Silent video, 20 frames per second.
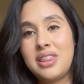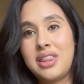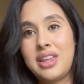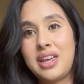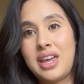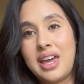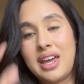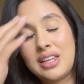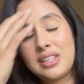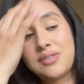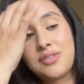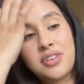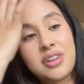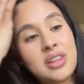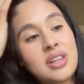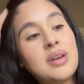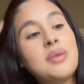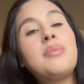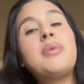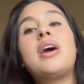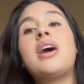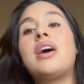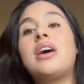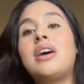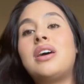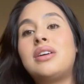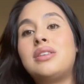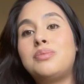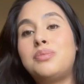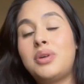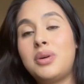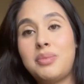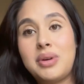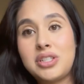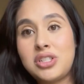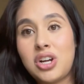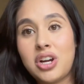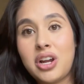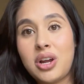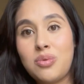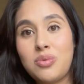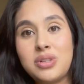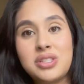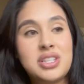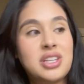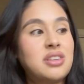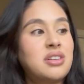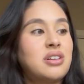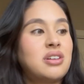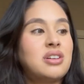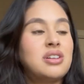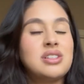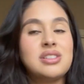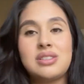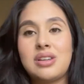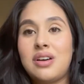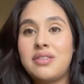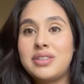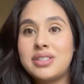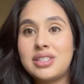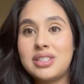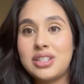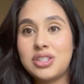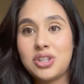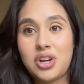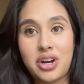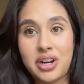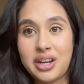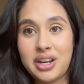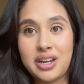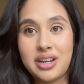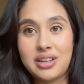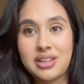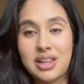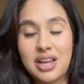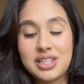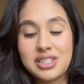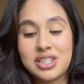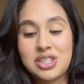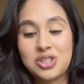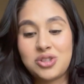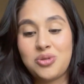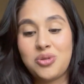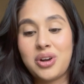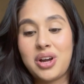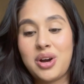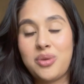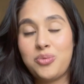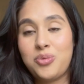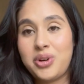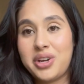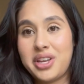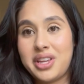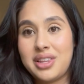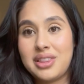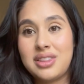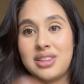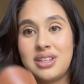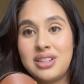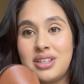case for them and put my Target ones in there, because obviously Target glasses don't come with